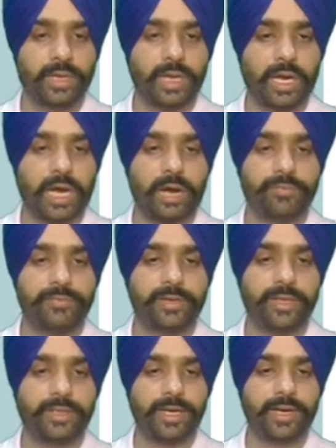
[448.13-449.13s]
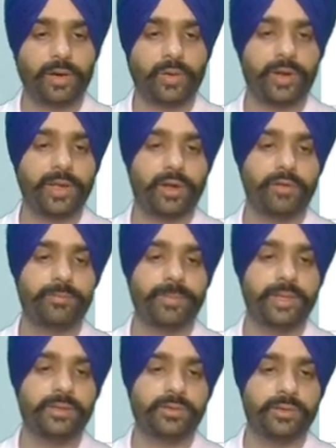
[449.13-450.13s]
After the recording of
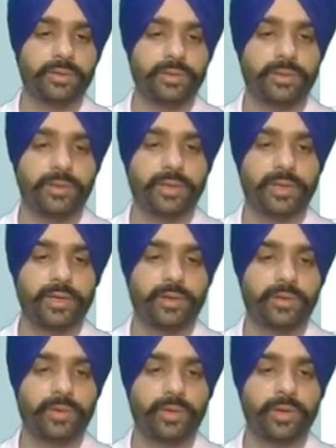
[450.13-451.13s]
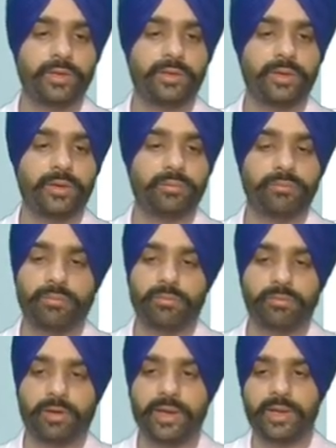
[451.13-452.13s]
bills, now it is an
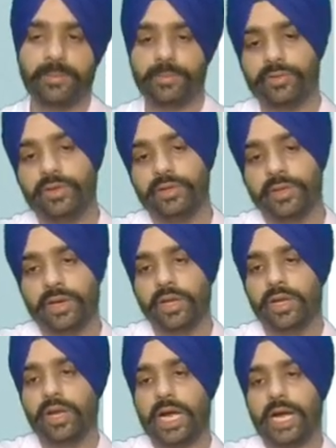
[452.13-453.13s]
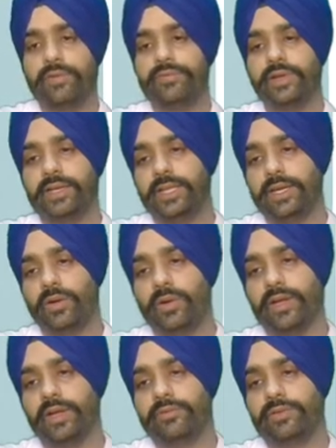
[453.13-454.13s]
one-day procedure. After the
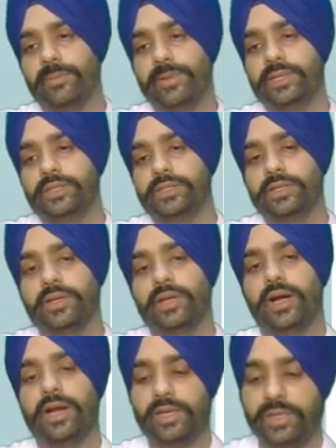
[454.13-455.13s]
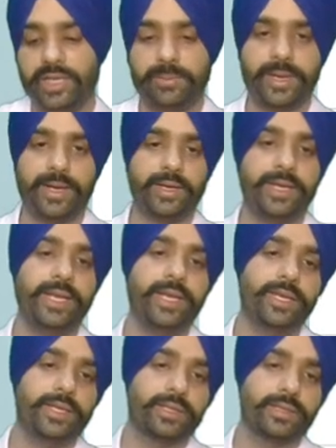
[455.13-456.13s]
recording of the bills,
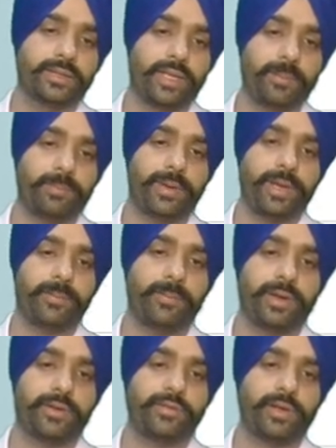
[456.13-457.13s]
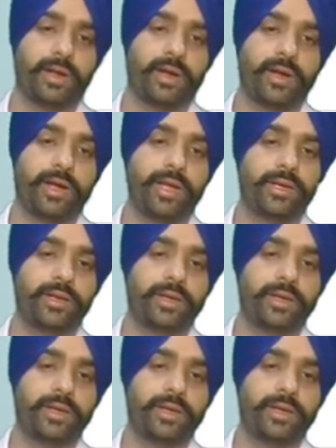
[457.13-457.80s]
ultimately the payments are